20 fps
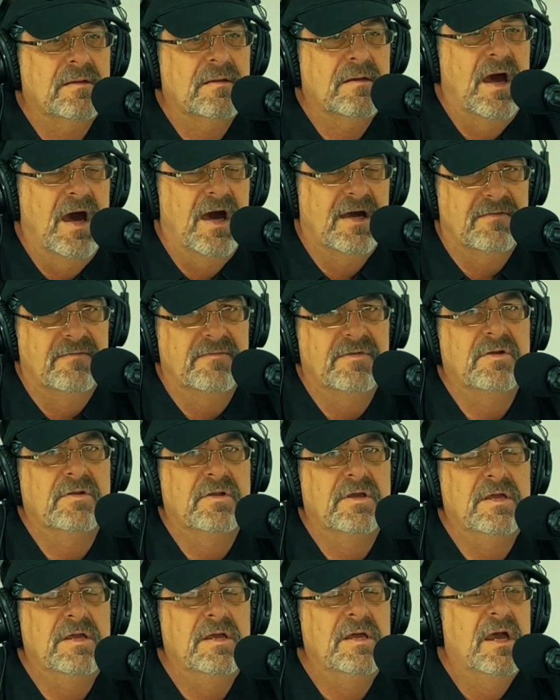active
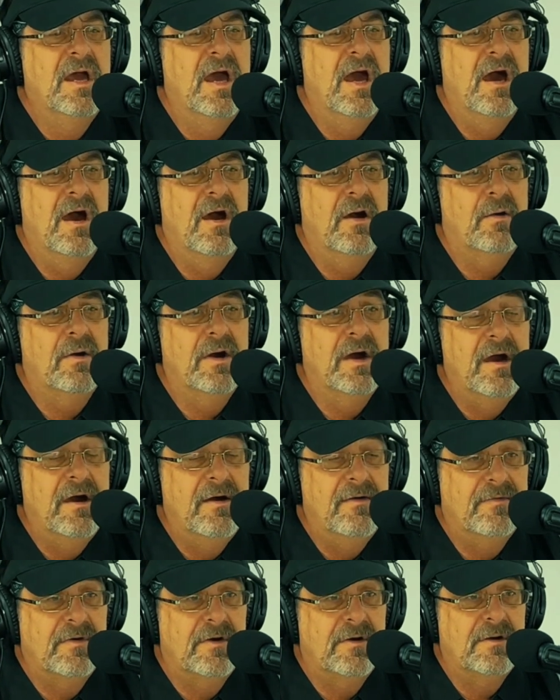duty.
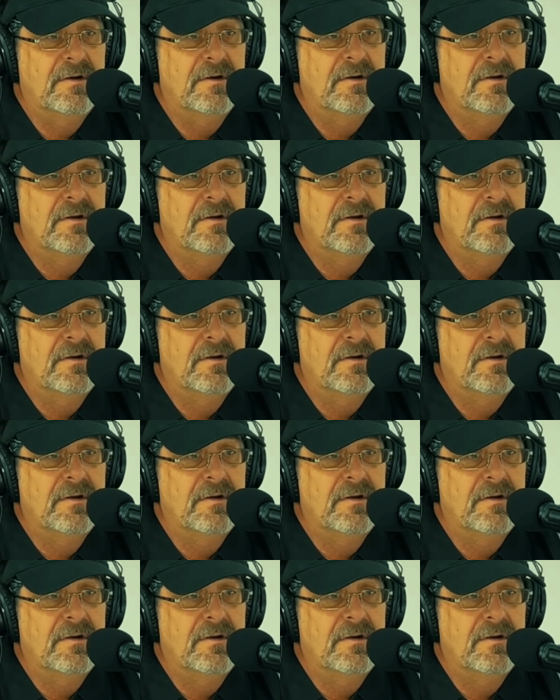However,